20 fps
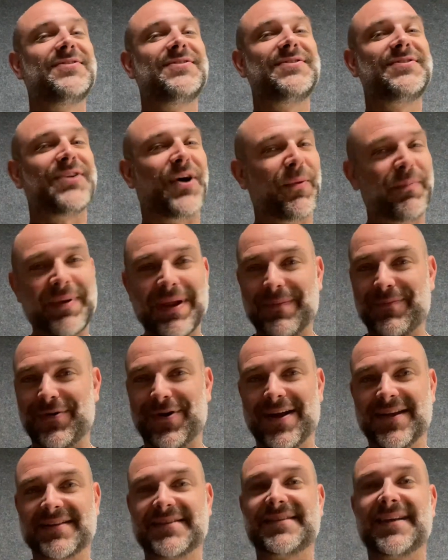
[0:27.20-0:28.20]
Don't be
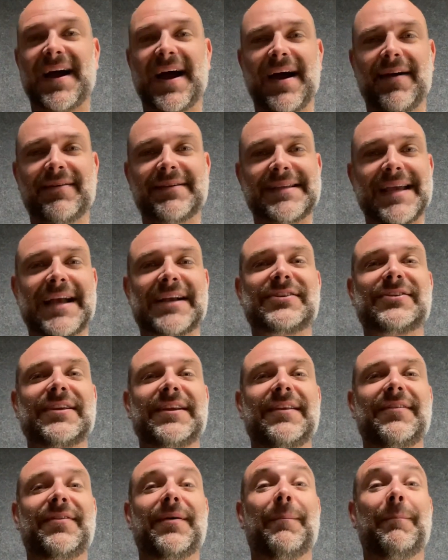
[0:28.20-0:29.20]
impressed. I was
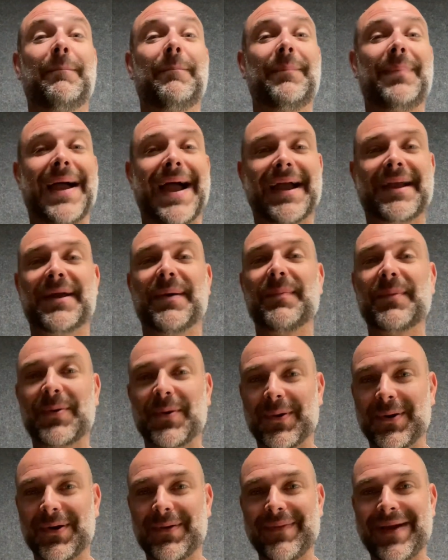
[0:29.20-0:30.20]
actually the backup
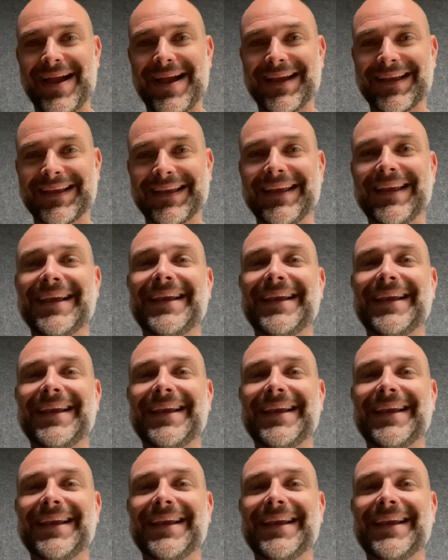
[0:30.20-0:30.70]
quarterback.